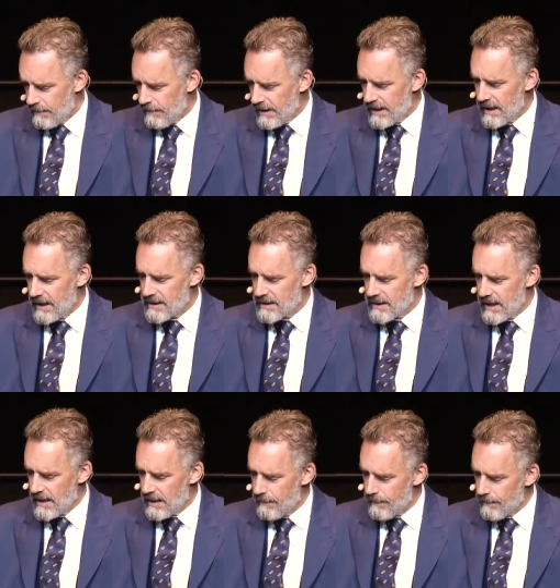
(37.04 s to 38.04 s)
because
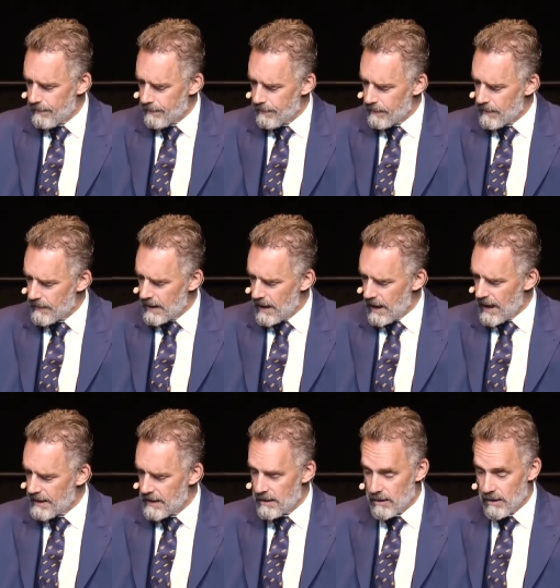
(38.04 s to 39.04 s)
um,
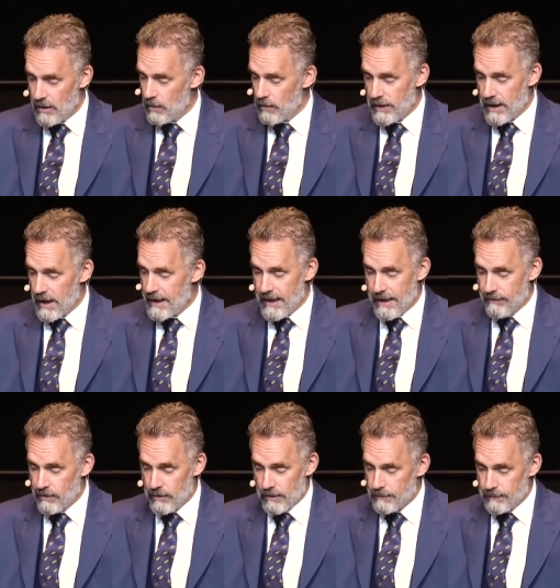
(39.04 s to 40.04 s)
I didn't know that I'd
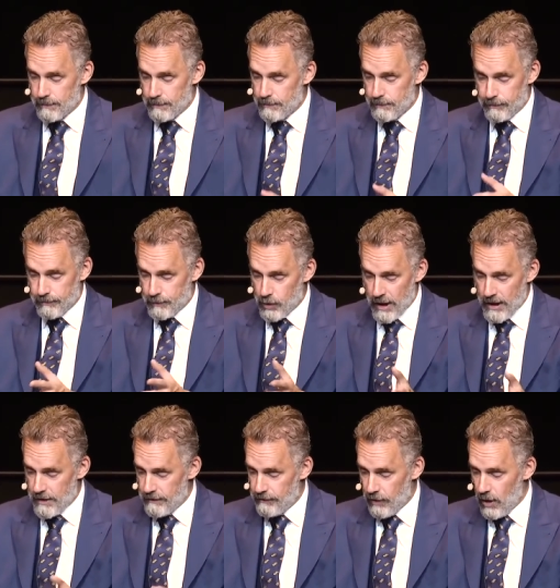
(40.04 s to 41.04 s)
ever
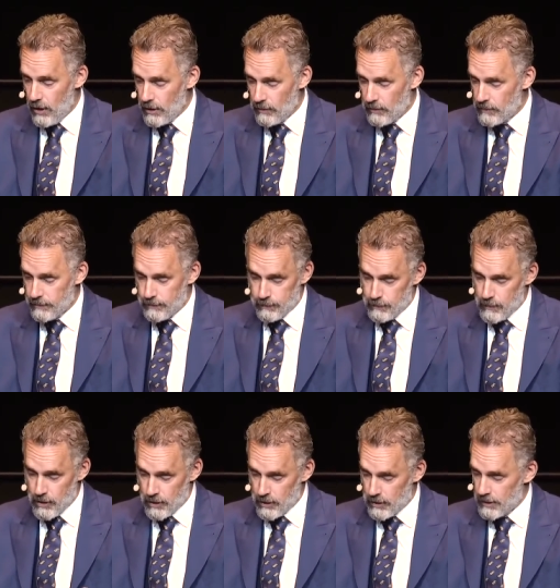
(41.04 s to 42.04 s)
tried to follow
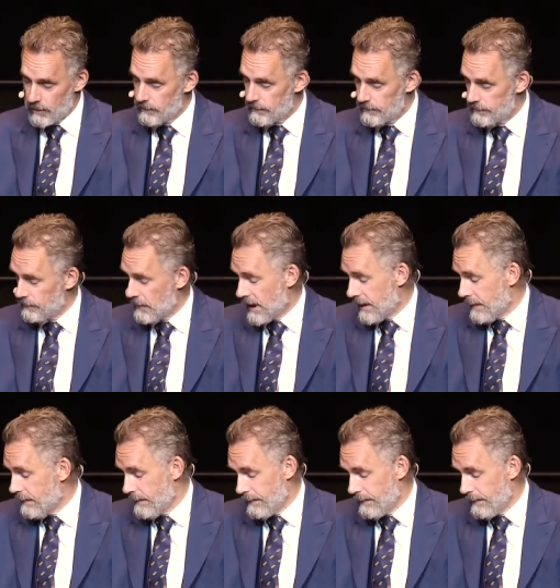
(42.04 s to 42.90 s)
her. But